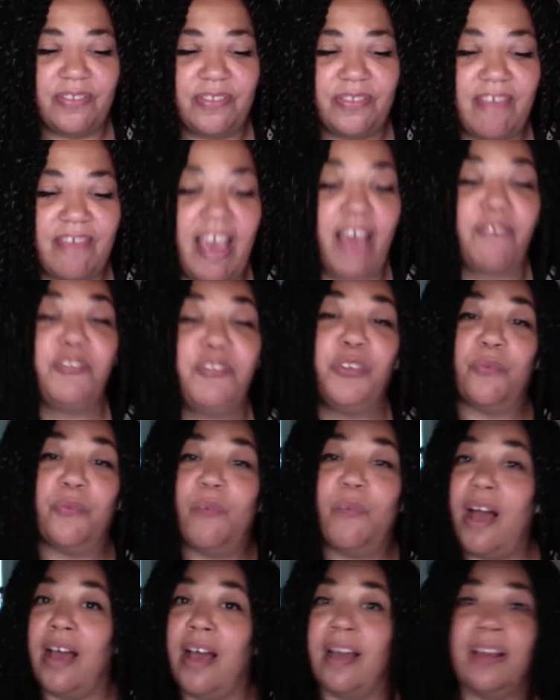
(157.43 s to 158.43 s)
after a
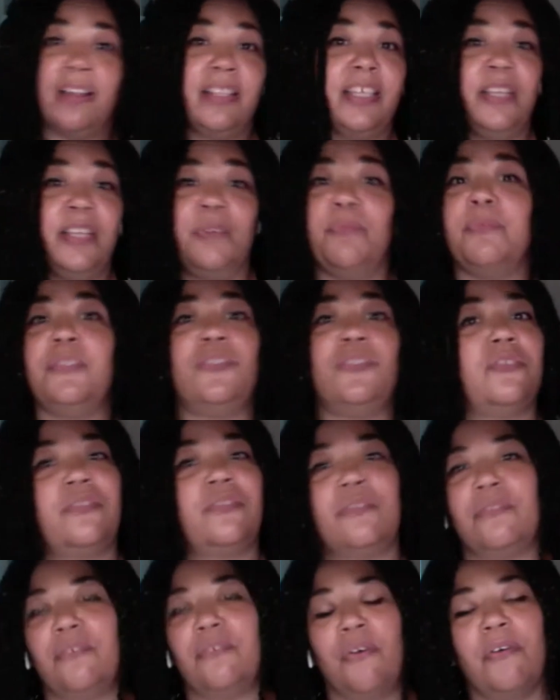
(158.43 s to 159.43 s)
while, it was
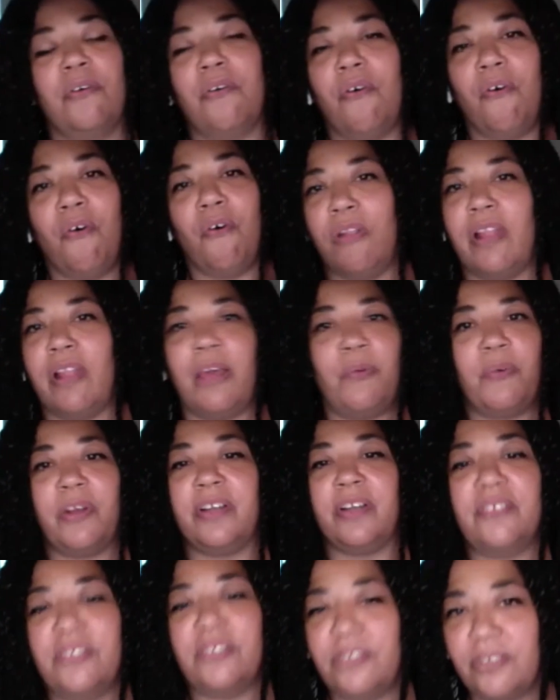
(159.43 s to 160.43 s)
just all I
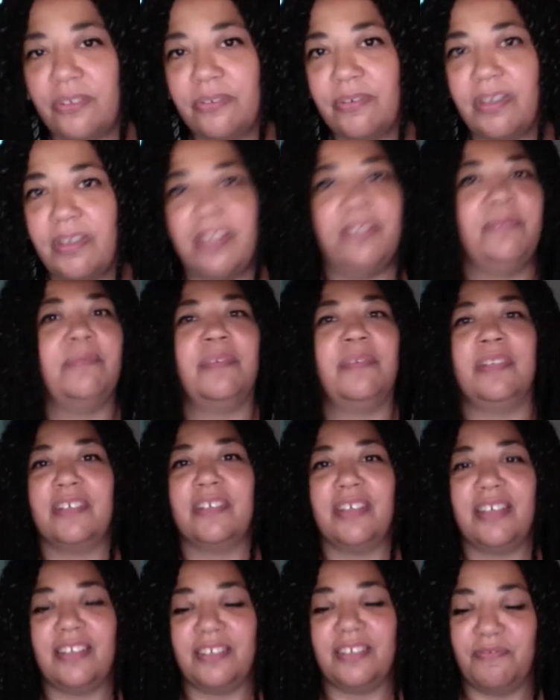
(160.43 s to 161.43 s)
wanted to do. I didn't want to
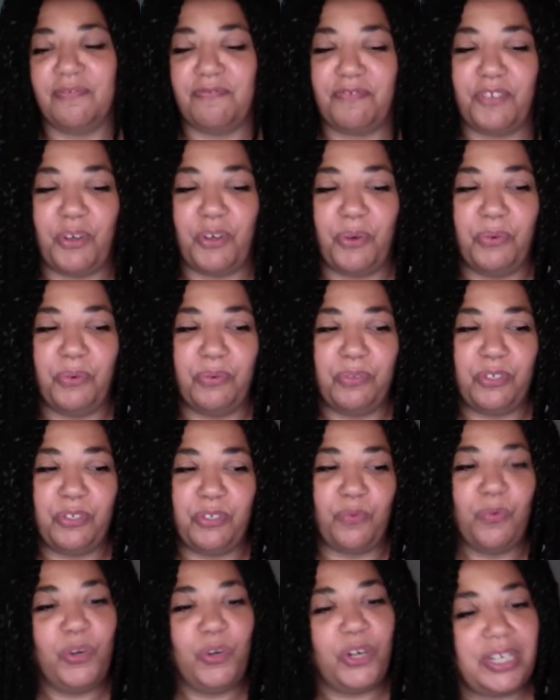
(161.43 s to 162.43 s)
kind of go to
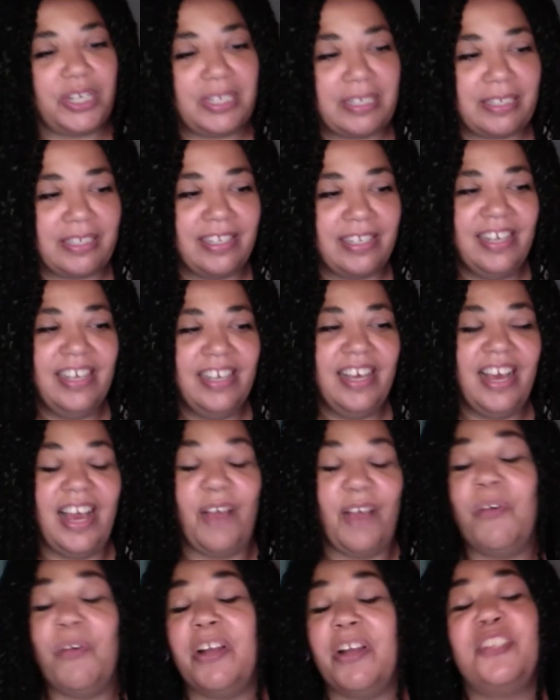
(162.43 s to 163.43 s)
work. I
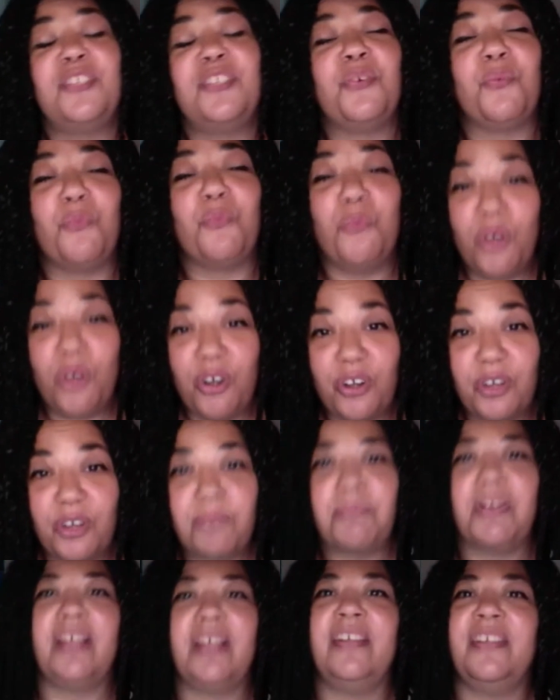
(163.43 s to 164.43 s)
wanted to work,
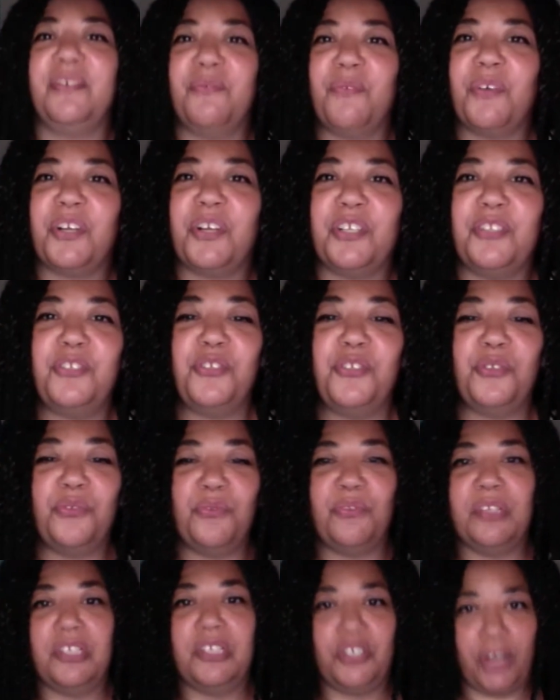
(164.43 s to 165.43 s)
but I didn't want to
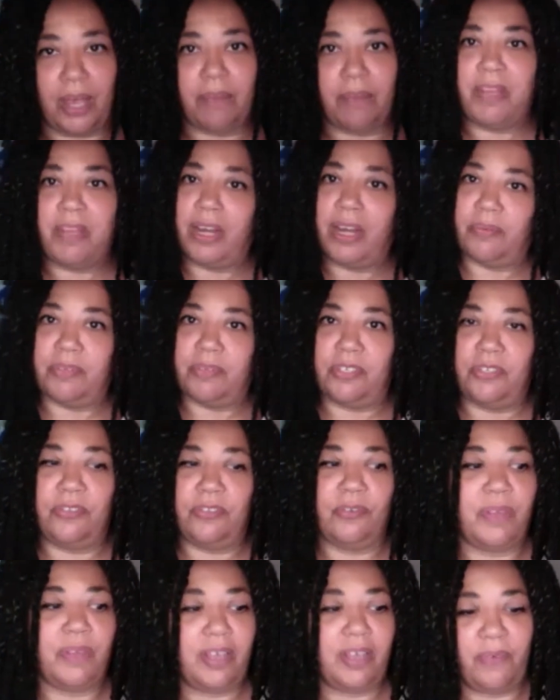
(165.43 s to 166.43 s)
do the job that I was
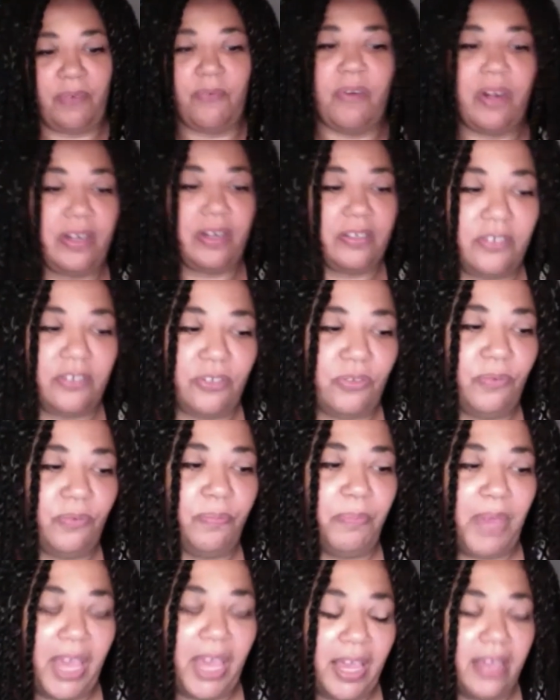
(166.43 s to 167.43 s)
doing. I wanted to
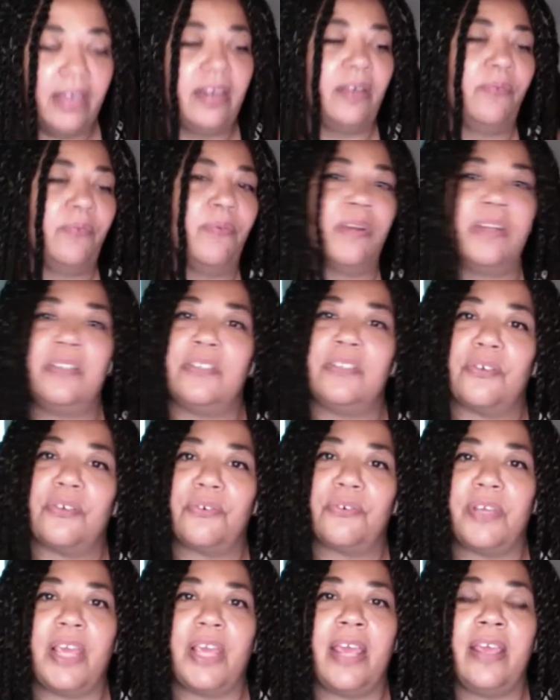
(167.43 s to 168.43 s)
paint. I wanted to
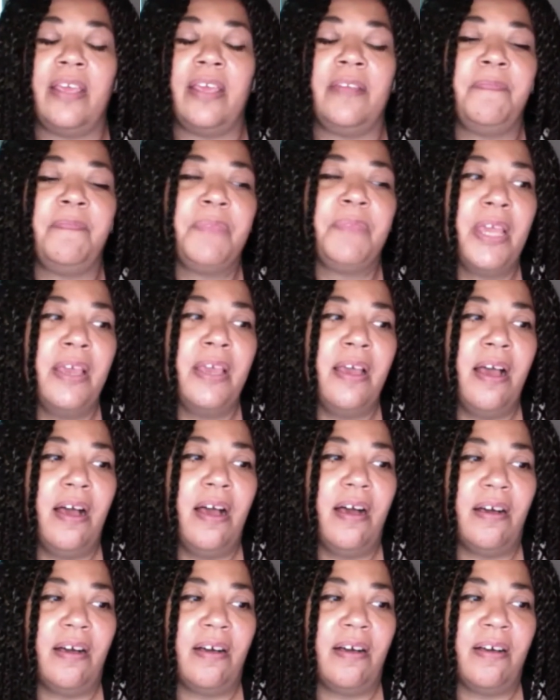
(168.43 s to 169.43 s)
create.
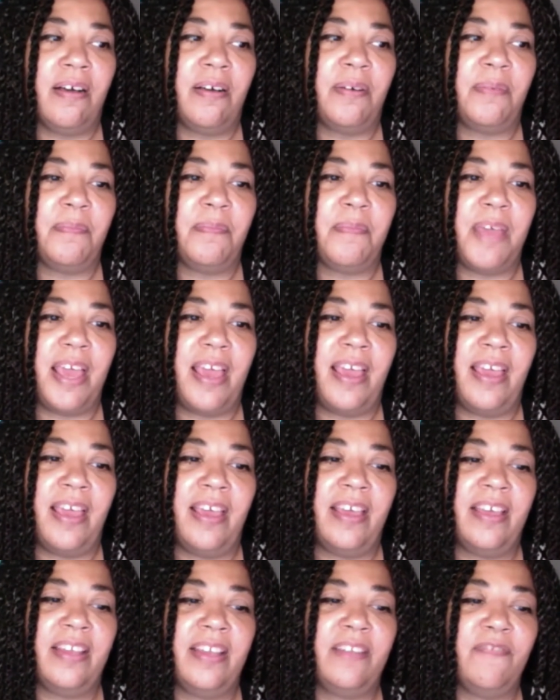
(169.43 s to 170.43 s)

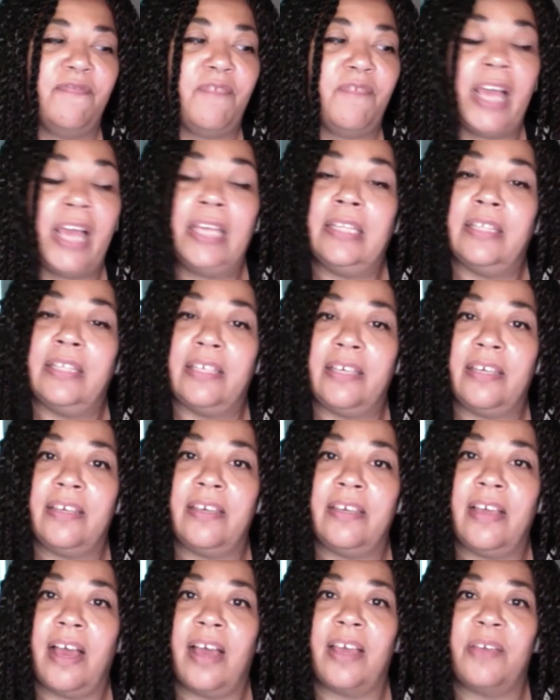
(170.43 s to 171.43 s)
And
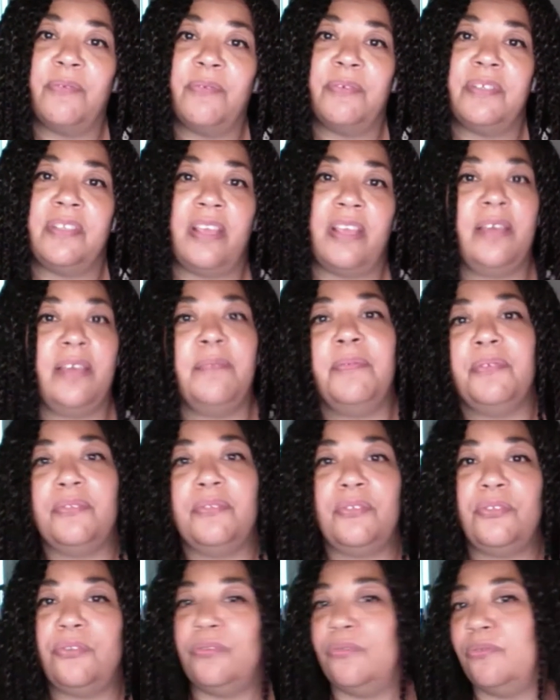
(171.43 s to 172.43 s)
finally, I was able
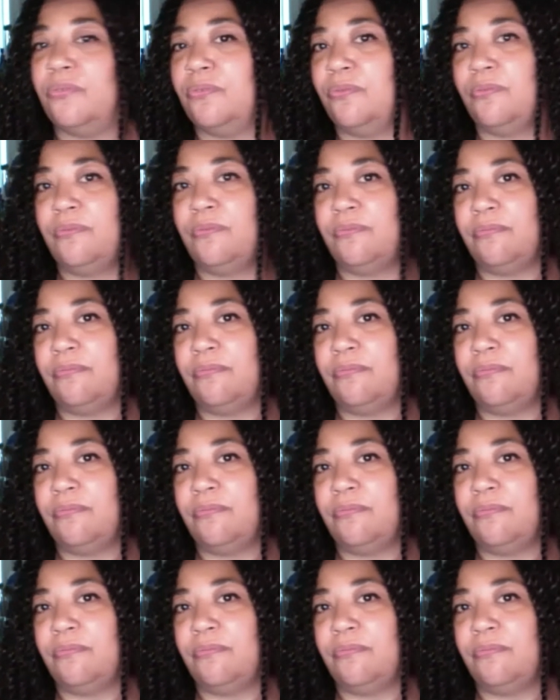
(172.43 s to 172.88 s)
to